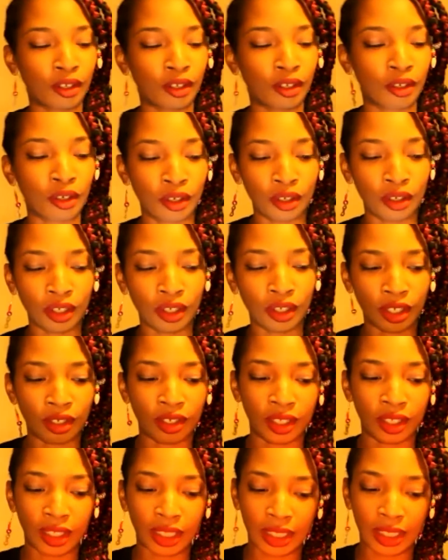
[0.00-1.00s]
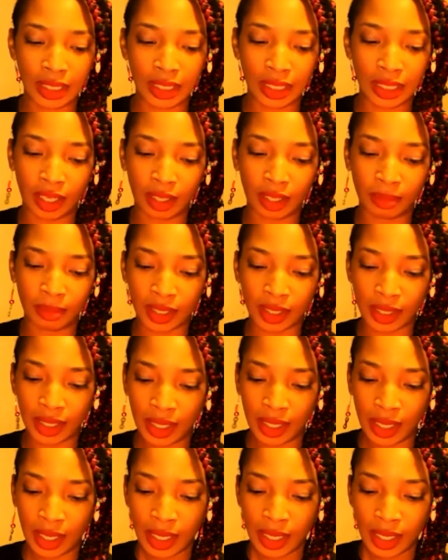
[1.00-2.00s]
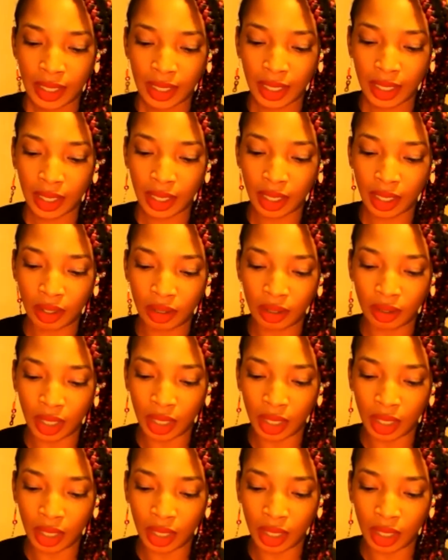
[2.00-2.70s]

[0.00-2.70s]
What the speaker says: earlier these times. Now,